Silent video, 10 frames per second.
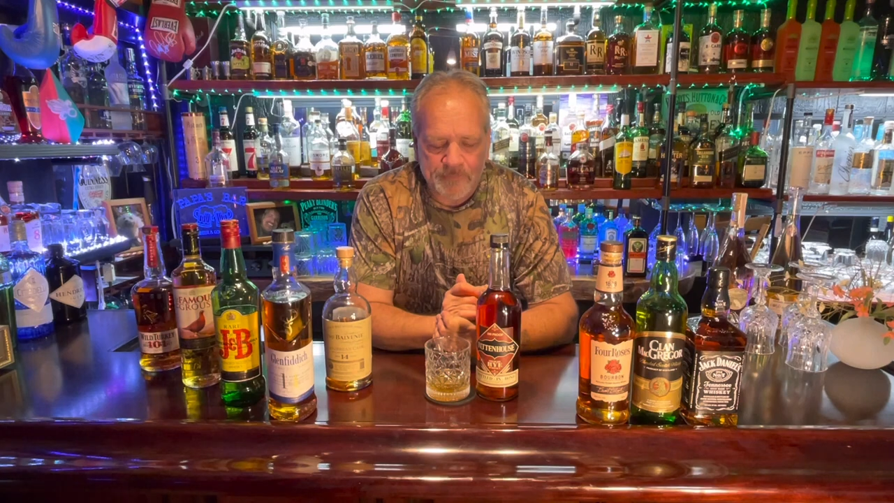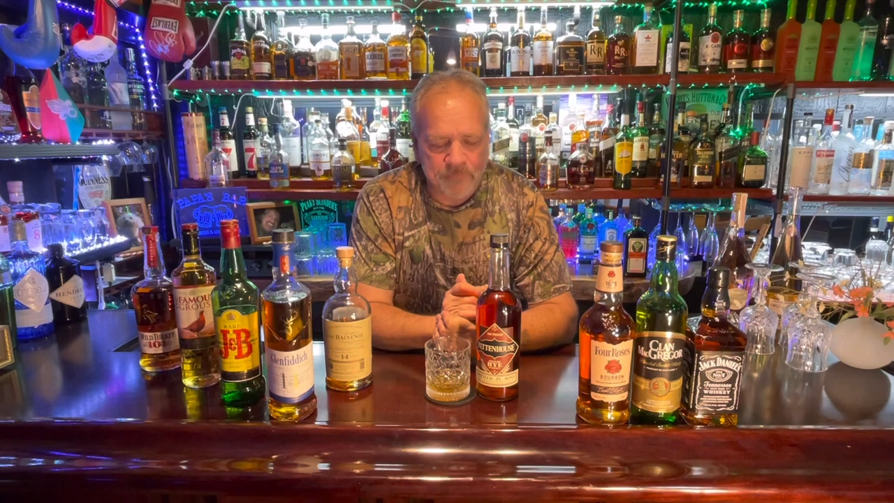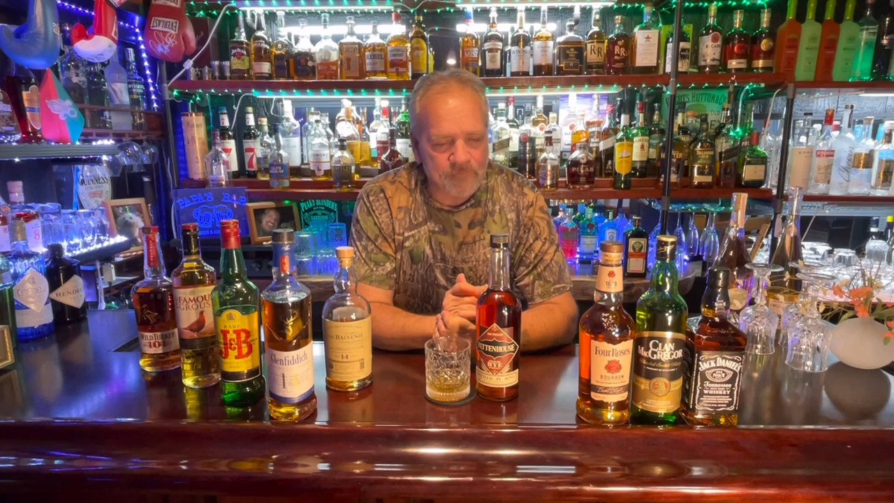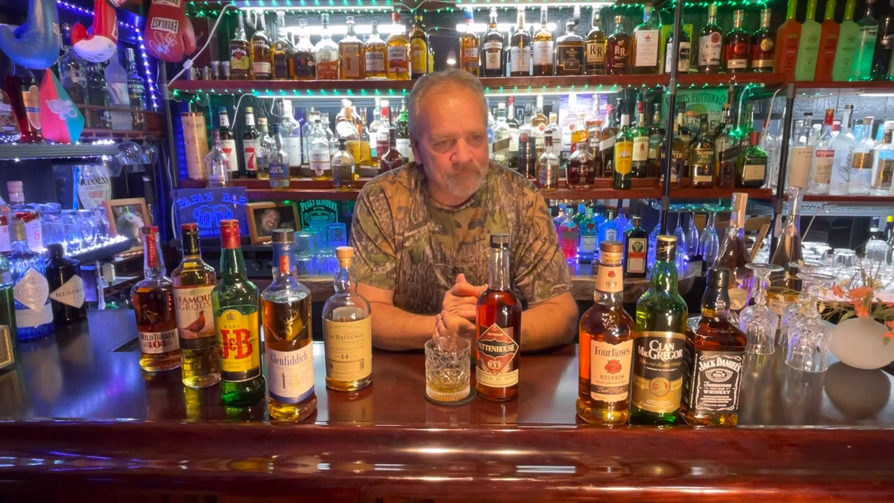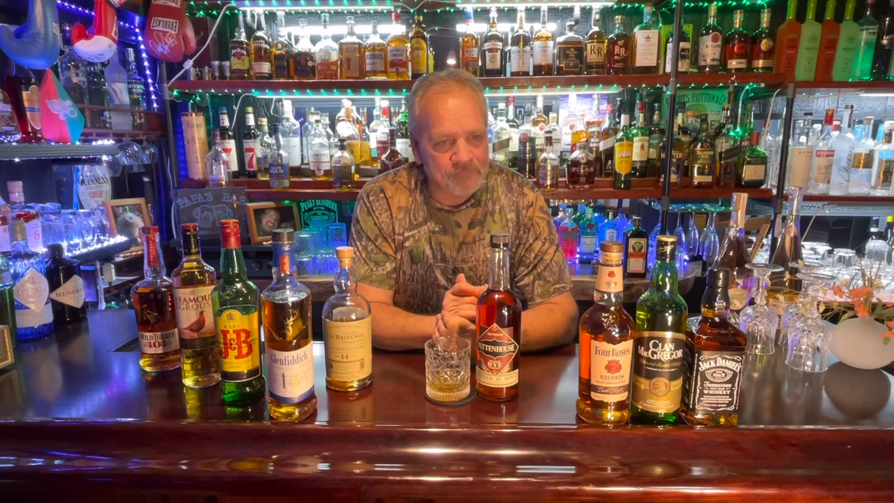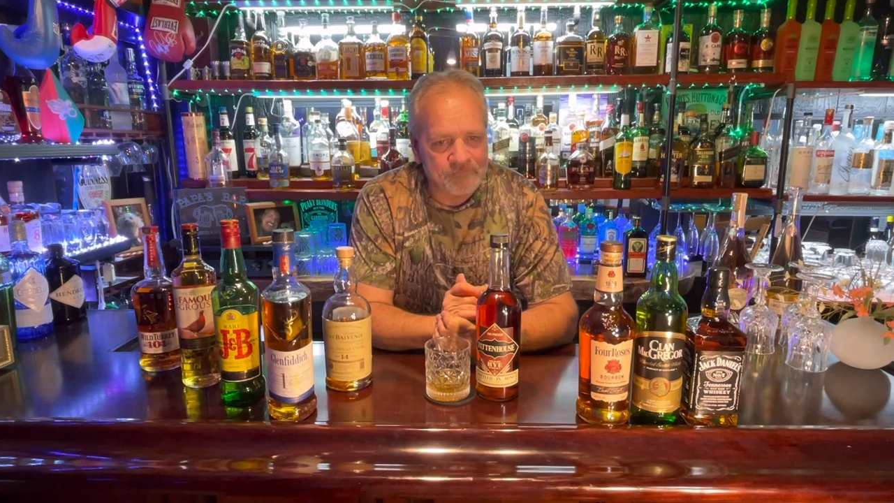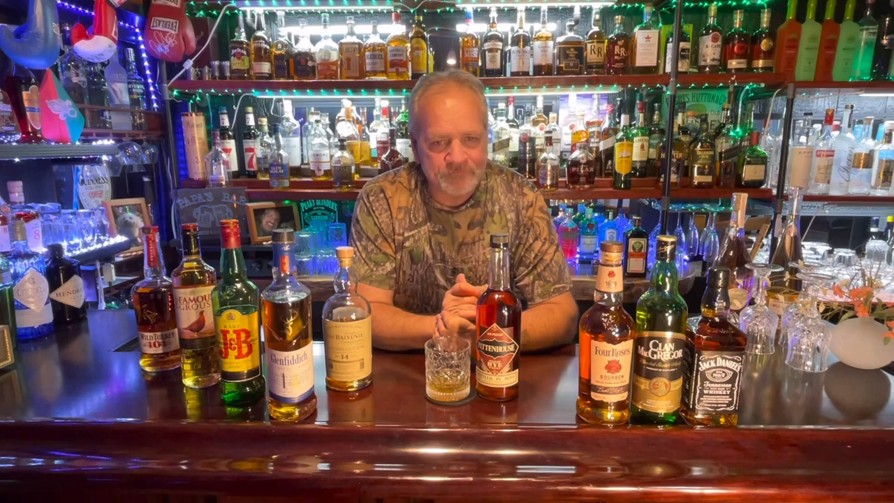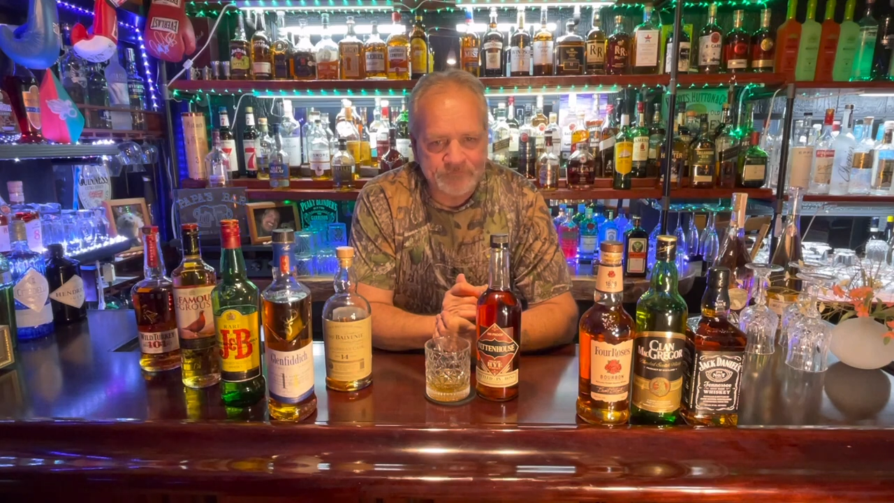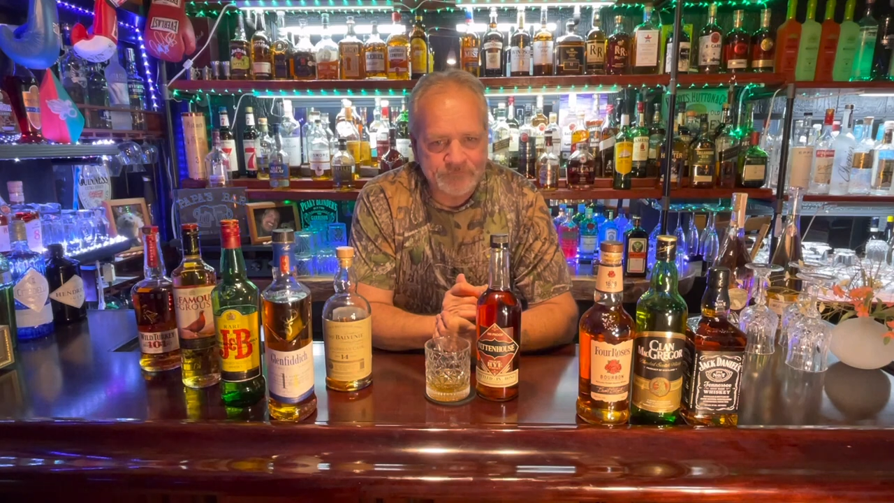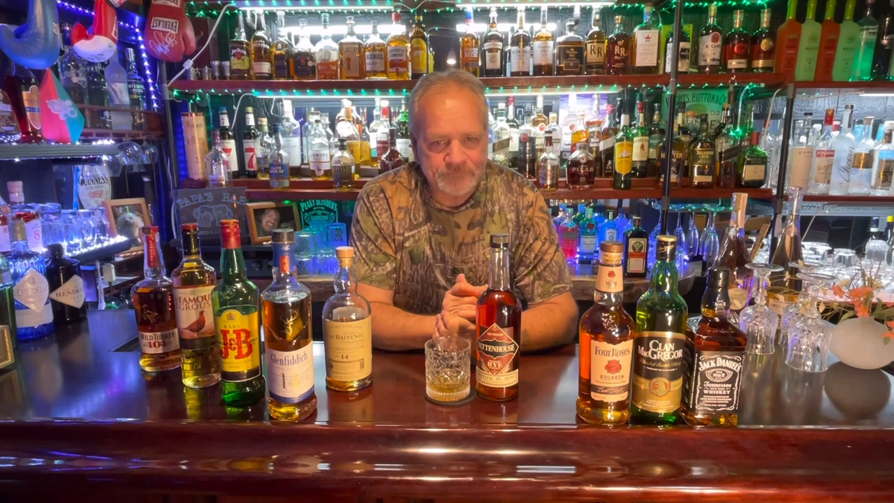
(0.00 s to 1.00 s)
Mmm.